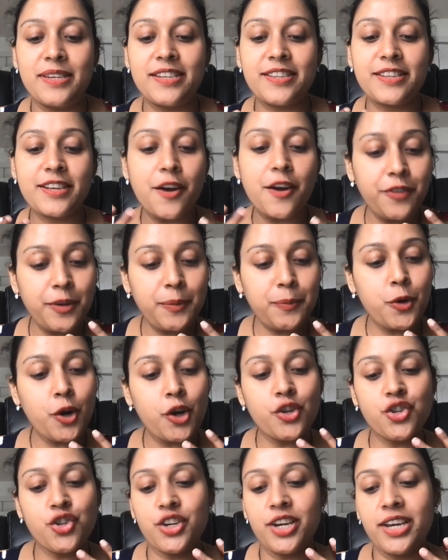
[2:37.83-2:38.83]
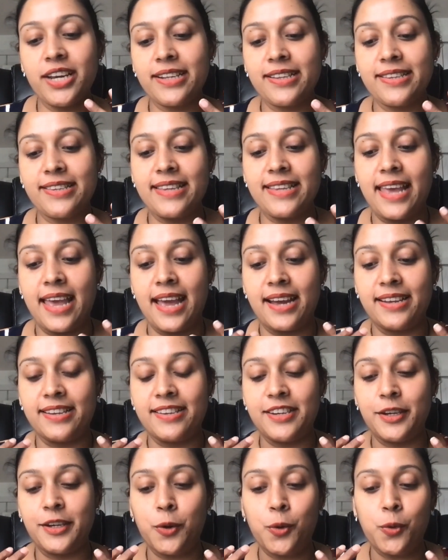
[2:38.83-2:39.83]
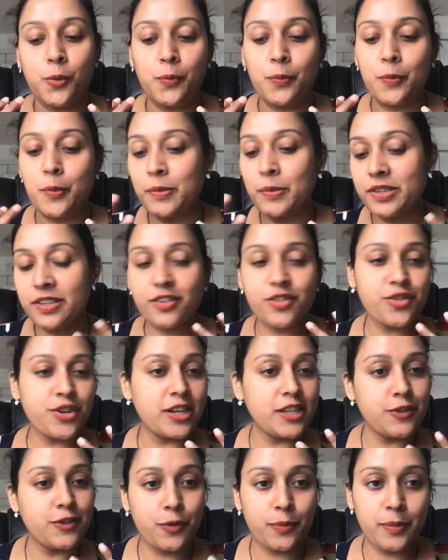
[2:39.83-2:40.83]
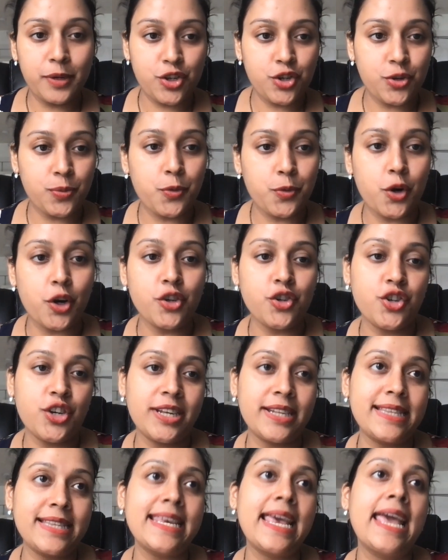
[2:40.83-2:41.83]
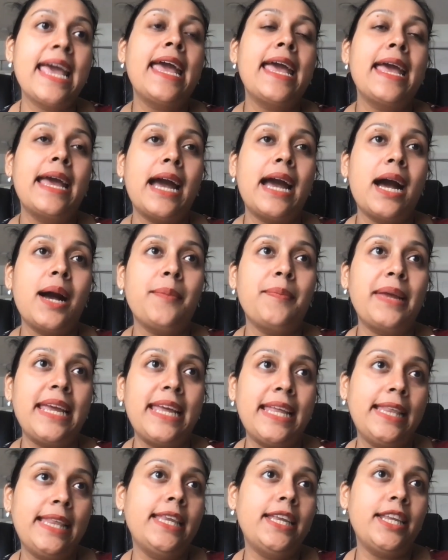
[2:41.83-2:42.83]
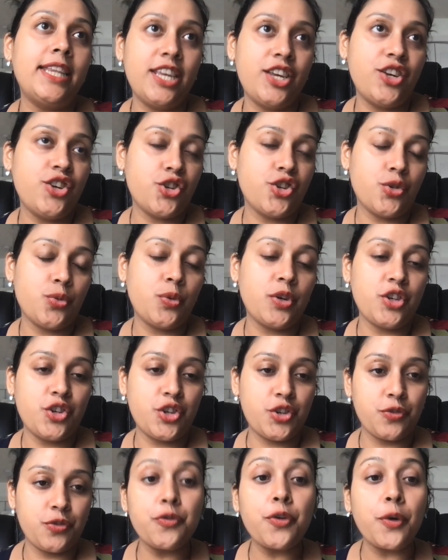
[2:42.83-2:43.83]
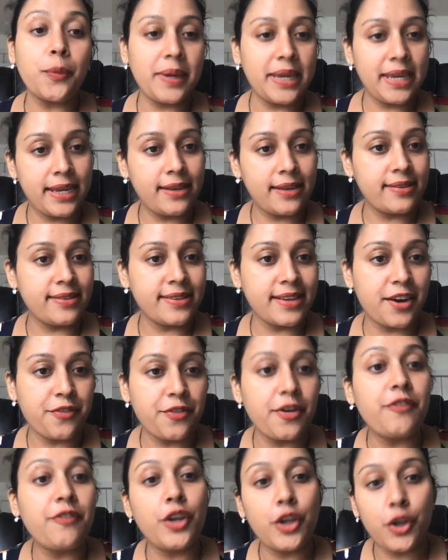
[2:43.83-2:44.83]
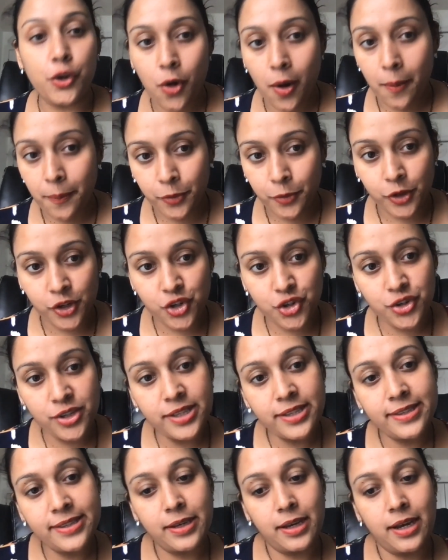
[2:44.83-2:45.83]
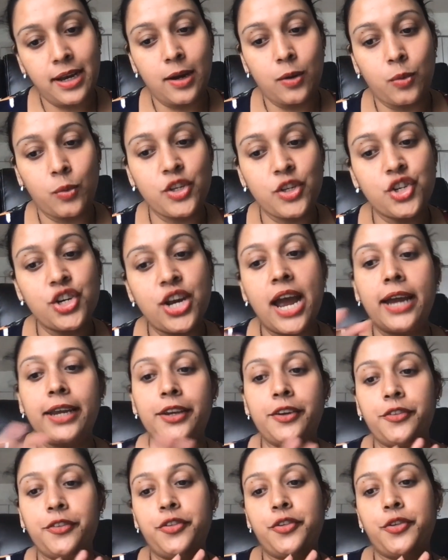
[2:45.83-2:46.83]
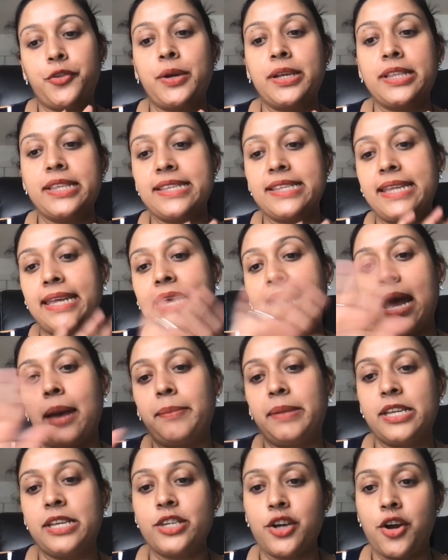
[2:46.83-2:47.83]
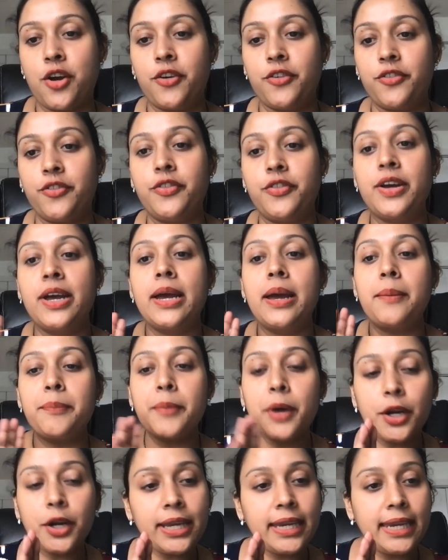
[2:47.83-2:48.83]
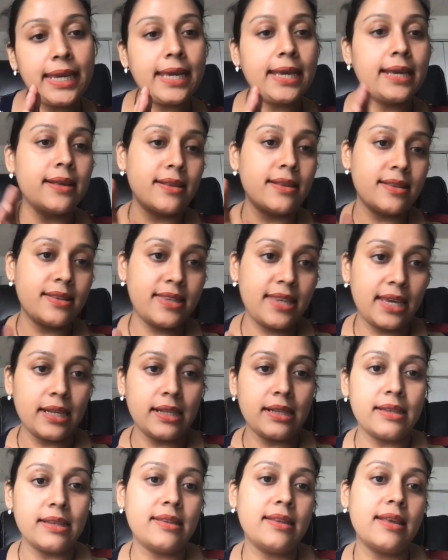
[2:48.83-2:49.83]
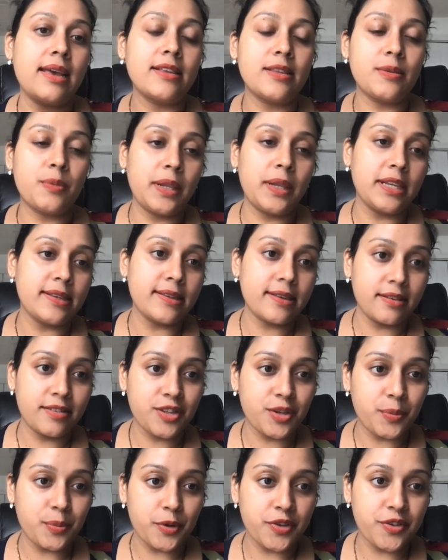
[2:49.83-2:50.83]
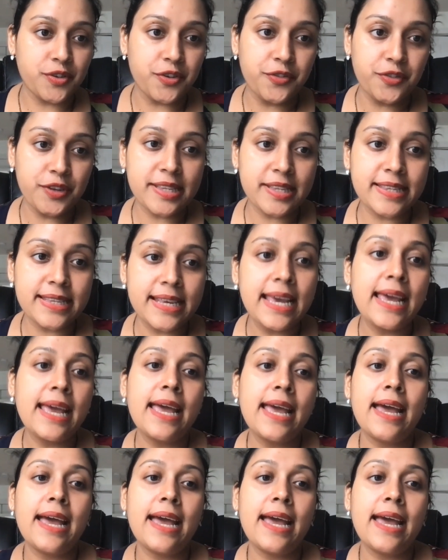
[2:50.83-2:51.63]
discovery projects and business transformation projects in the niche, which for me is revenue operations, which kind of runs the gamut of marketing, sales, as well as customer service.